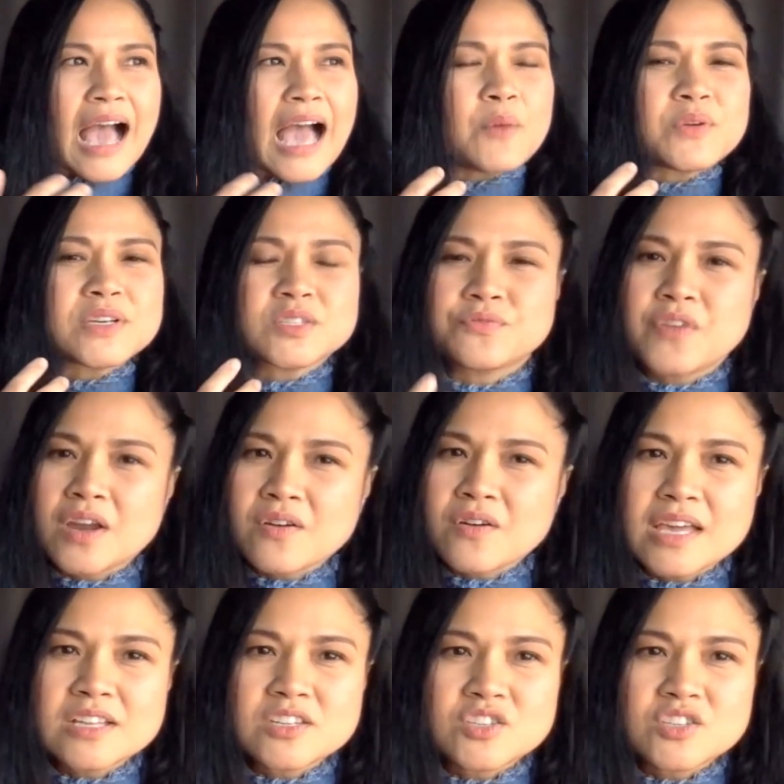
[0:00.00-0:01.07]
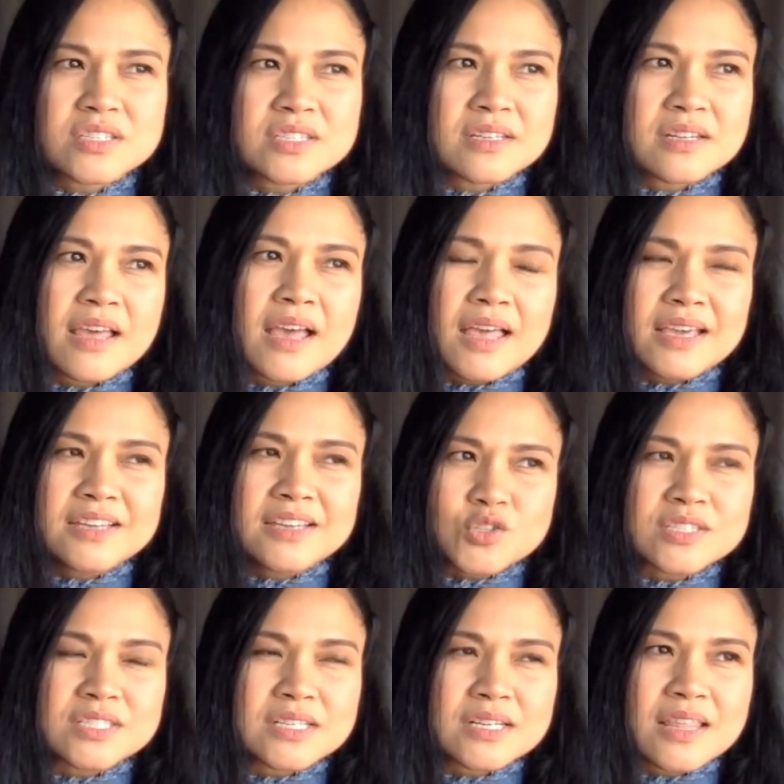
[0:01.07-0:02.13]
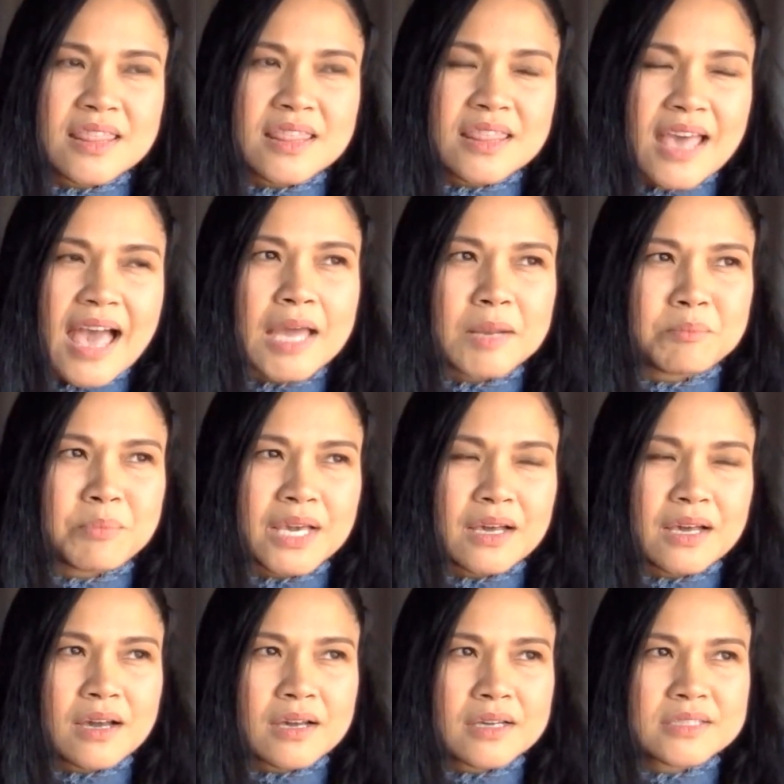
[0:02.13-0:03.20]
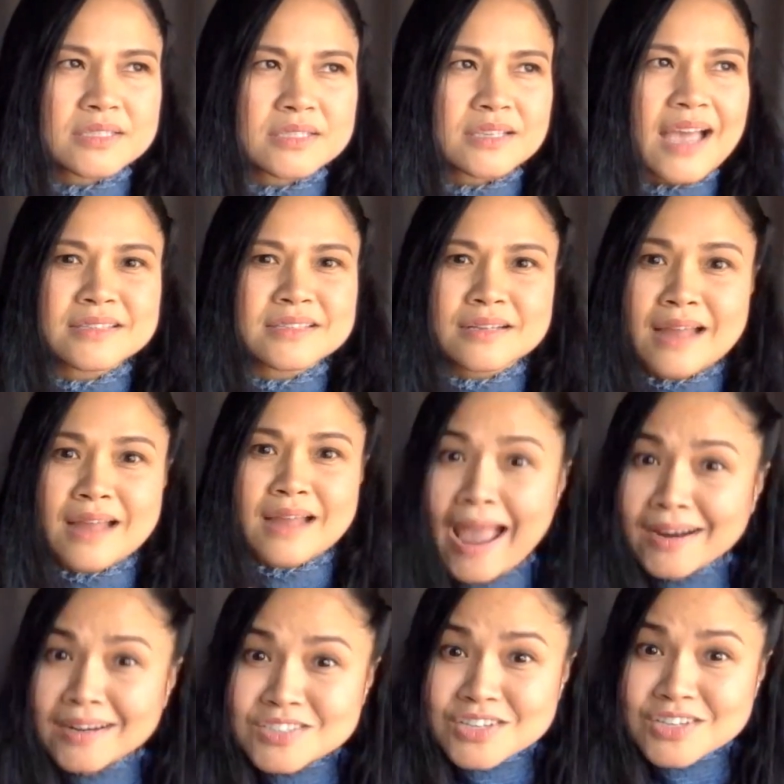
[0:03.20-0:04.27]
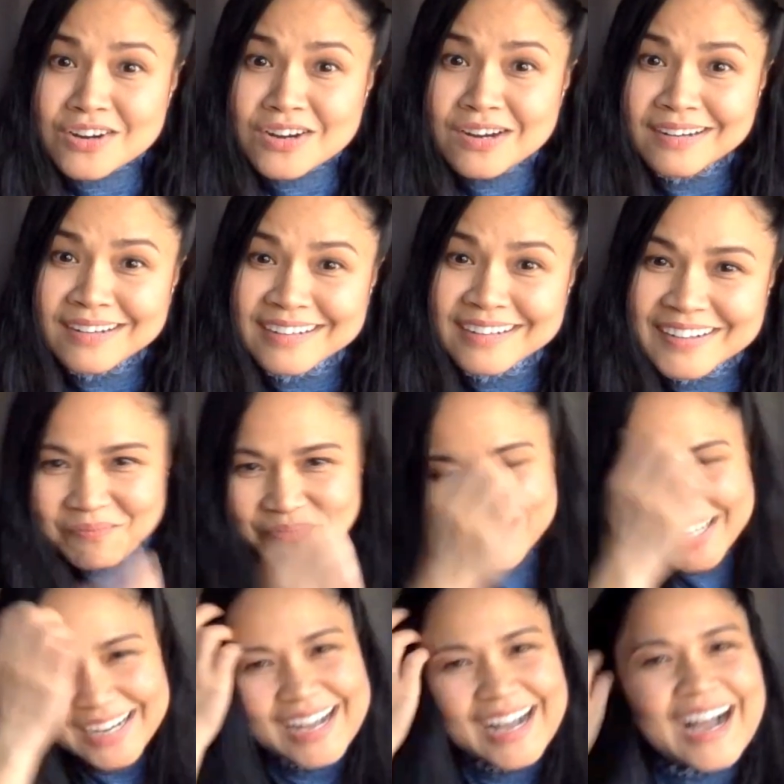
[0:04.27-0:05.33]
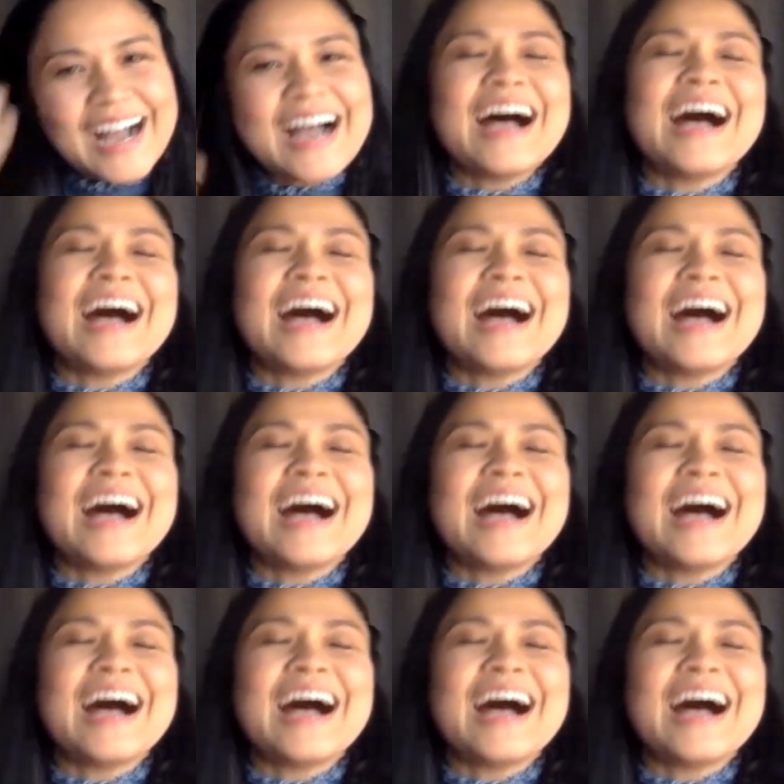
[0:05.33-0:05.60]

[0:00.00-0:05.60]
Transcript: I'm very interested in that, interested in that because as an actor, mm-hmm